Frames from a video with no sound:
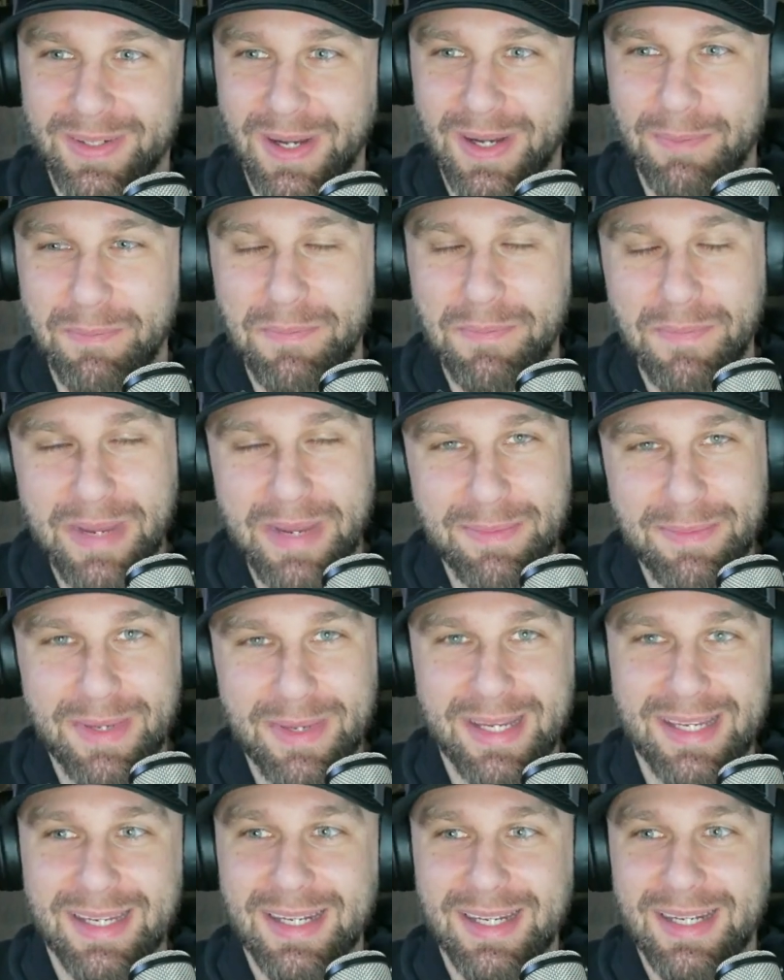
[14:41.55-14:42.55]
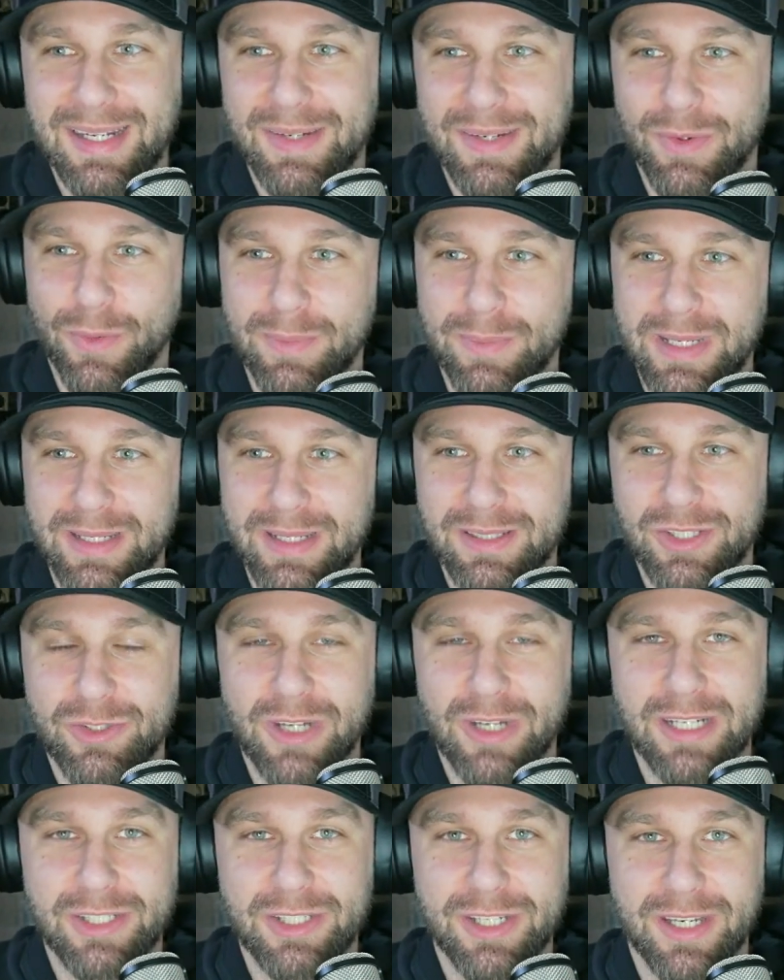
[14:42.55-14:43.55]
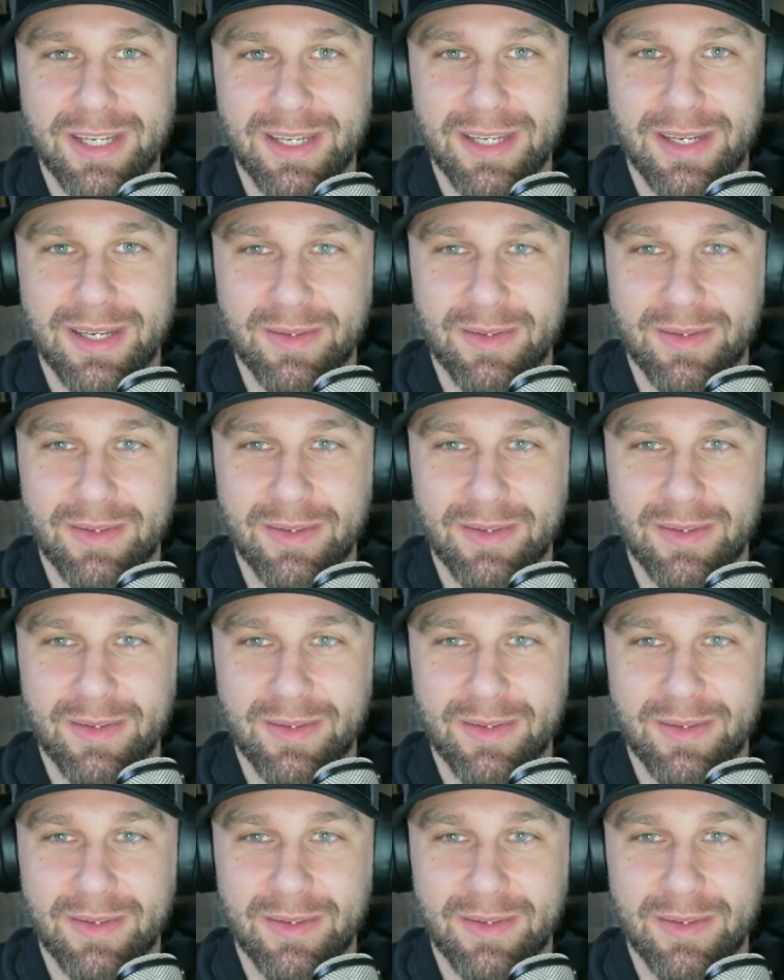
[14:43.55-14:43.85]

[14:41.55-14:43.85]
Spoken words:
I maybe we'll be stretching it.